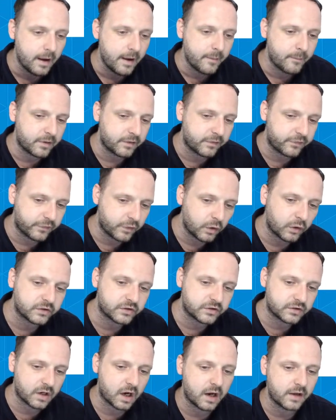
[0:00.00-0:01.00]
But if you're
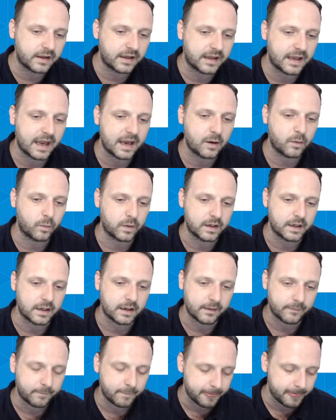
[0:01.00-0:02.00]
starting the game week,
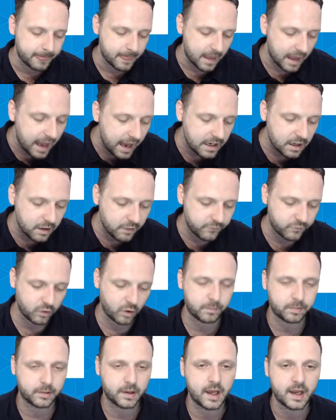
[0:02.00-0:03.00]
8 of your
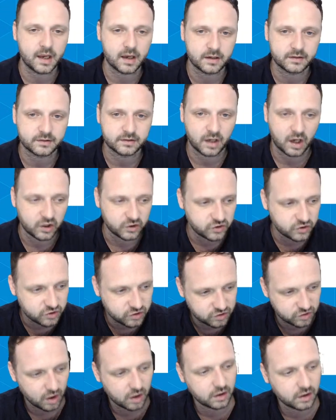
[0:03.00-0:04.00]
players are
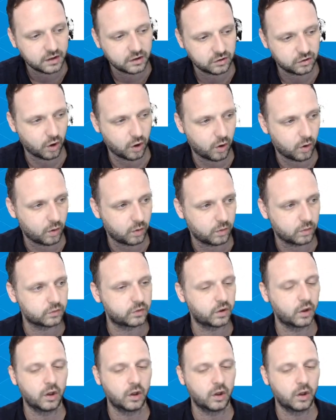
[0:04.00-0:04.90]
solid gold,